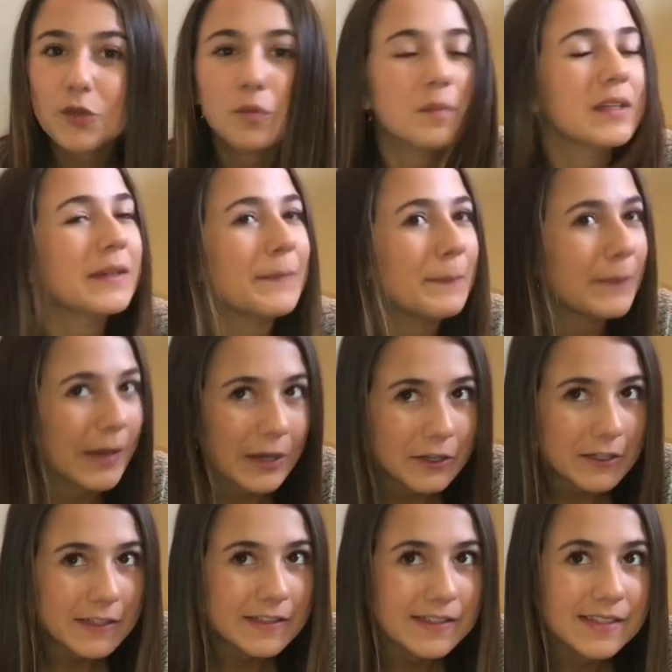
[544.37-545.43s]
Don't be
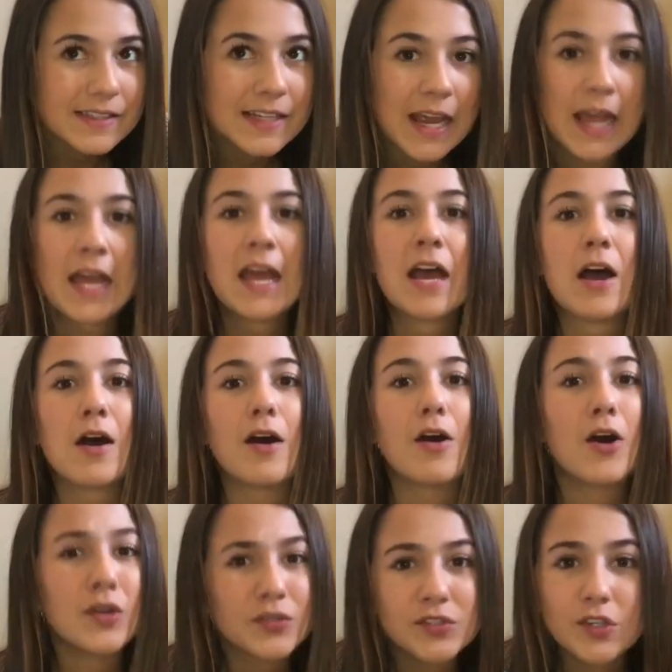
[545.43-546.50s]
embarrassed.
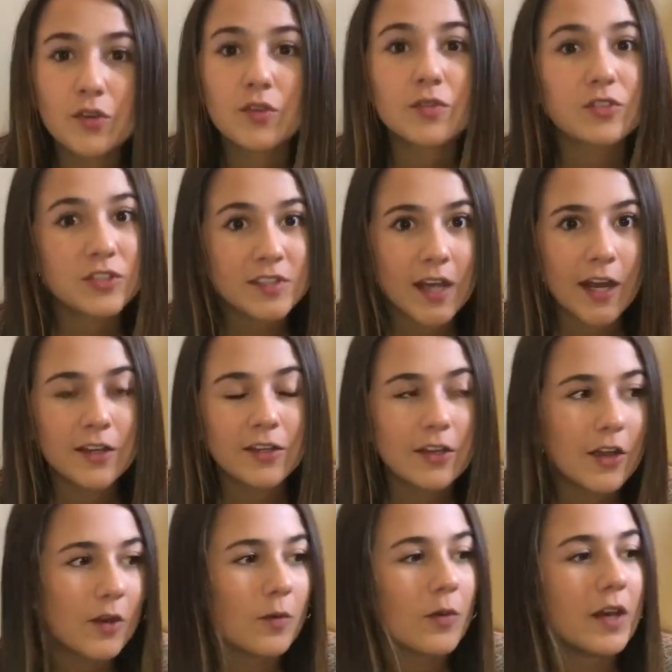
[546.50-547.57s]
Also, side
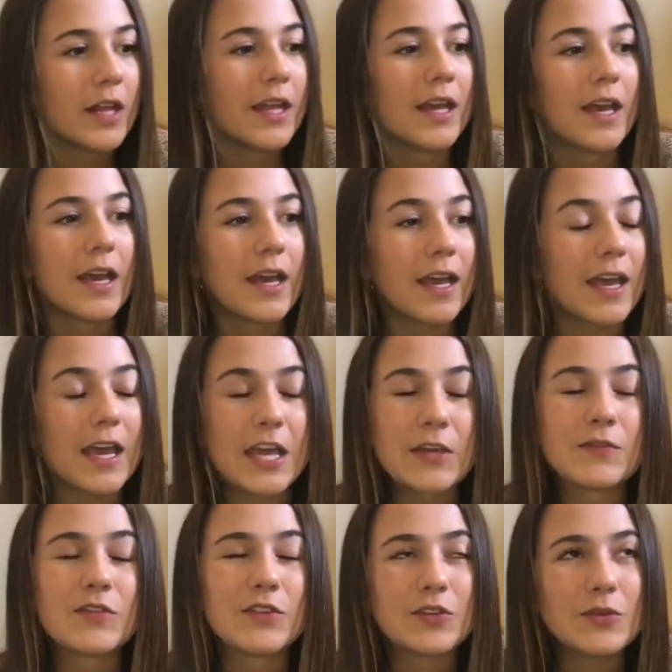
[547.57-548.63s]
note,
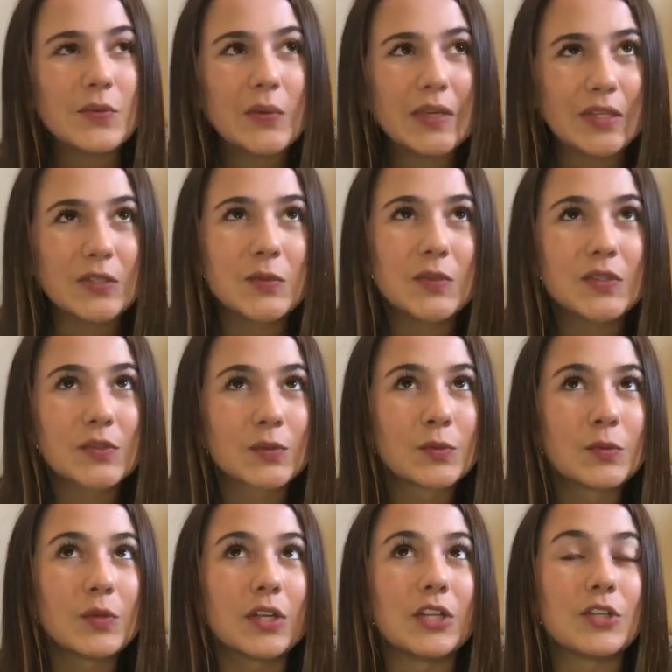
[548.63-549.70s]
if you get to a
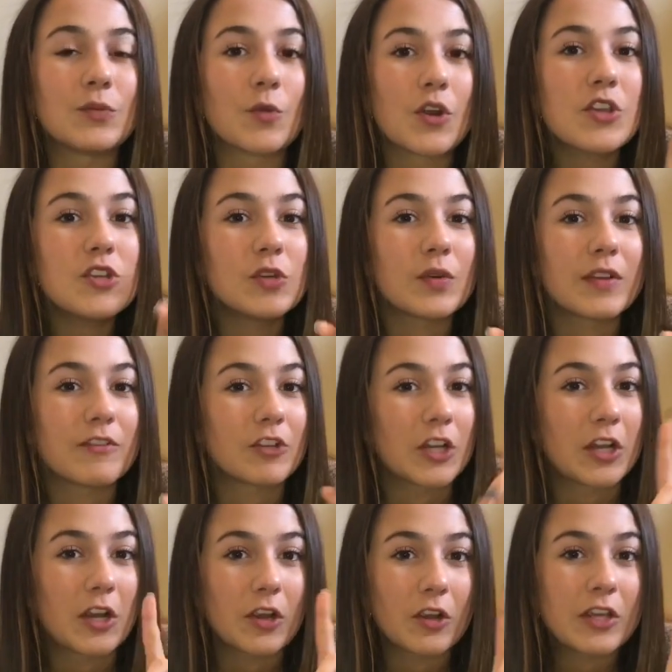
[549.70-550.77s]
school and one, you don't even
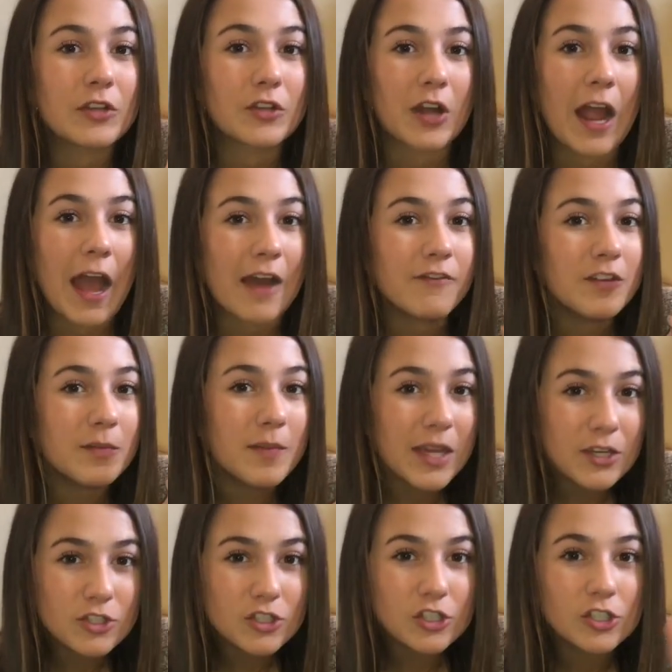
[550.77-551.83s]
either have a
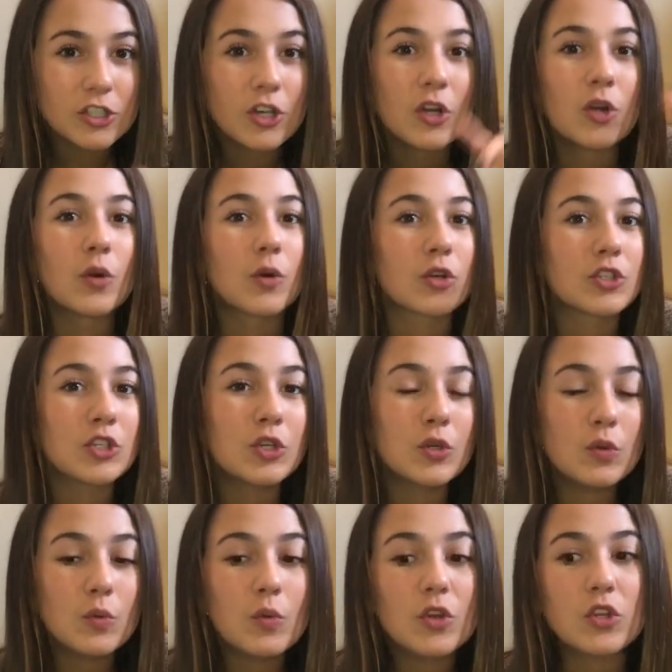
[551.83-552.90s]
major, or
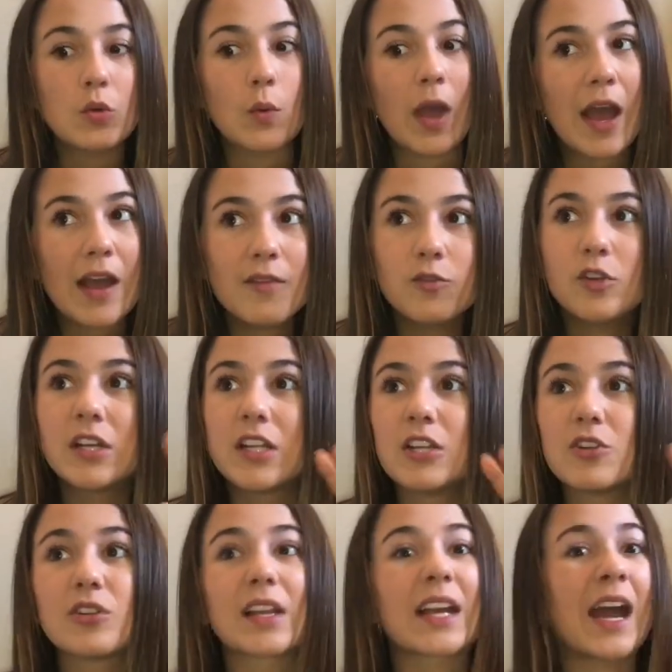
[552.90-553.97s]
two, you have one
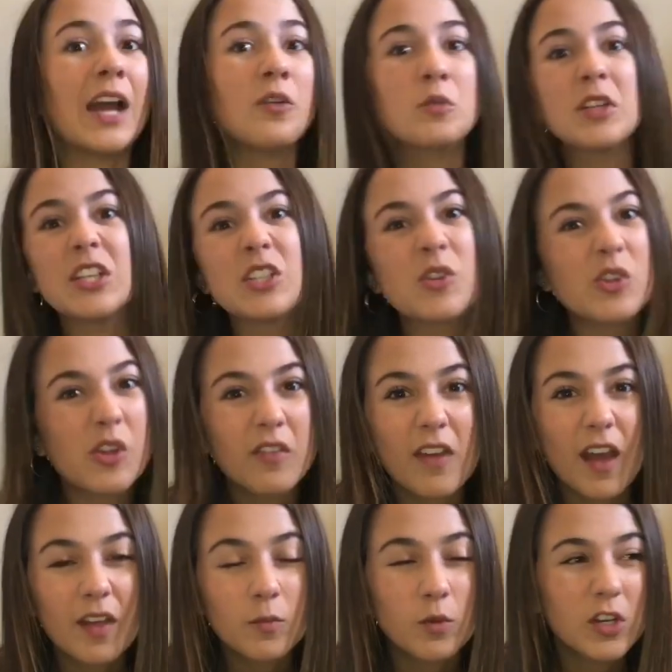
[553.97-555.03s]
and you're like, I really don't know if
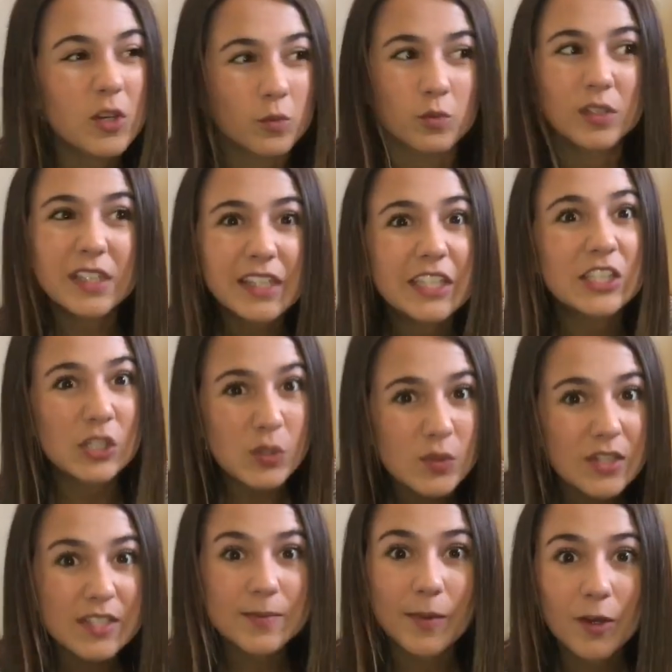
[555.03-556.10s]
I want to really do
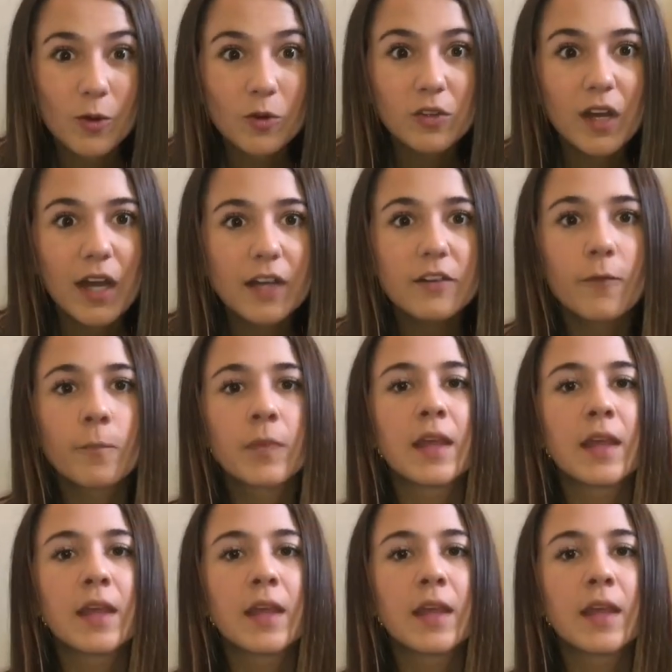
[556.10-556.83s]
this my whole life,